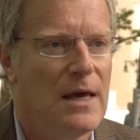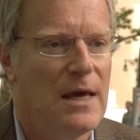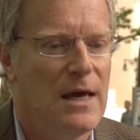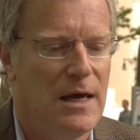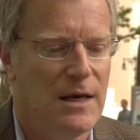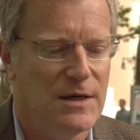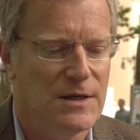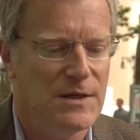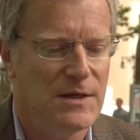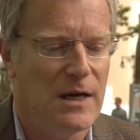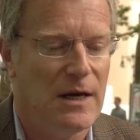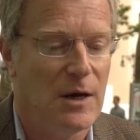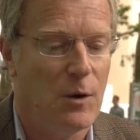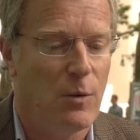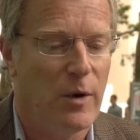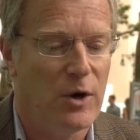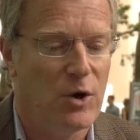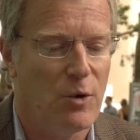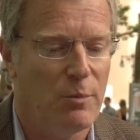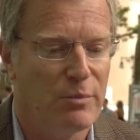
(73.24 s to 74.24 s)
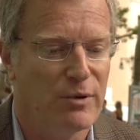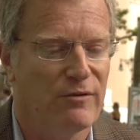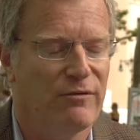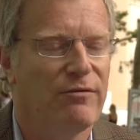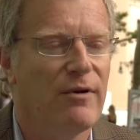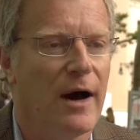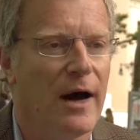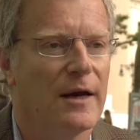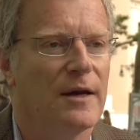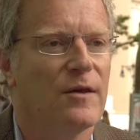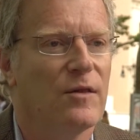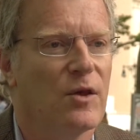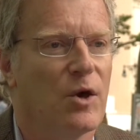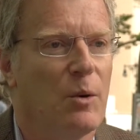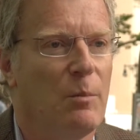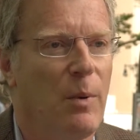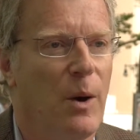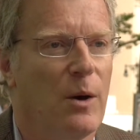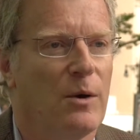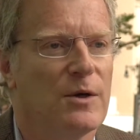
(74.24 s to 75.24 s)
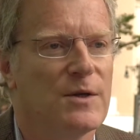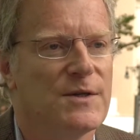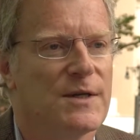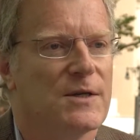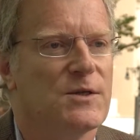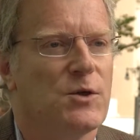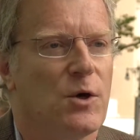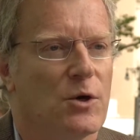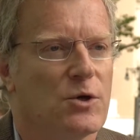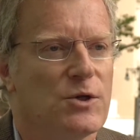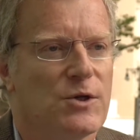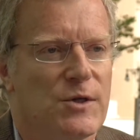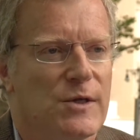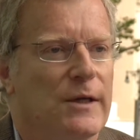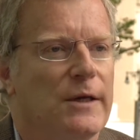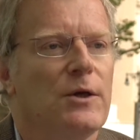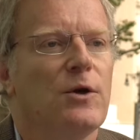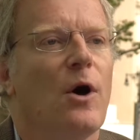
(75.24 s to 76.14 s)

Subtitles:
in a setting where you're providing the components exogenously,